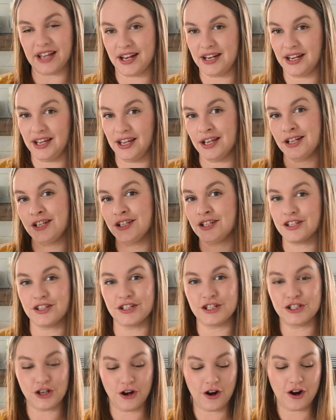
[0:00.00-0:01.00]
and into
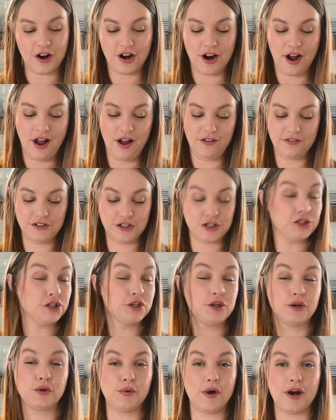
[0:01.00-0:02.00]
the jar of
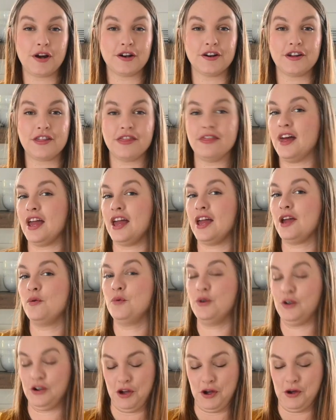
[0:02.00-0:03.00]
sugar water they
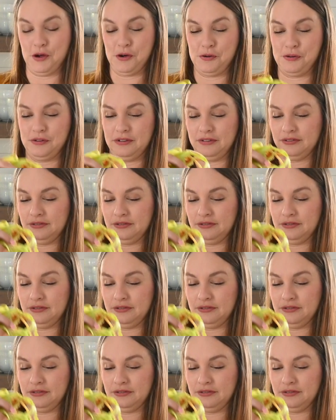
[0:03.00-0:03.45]
will go.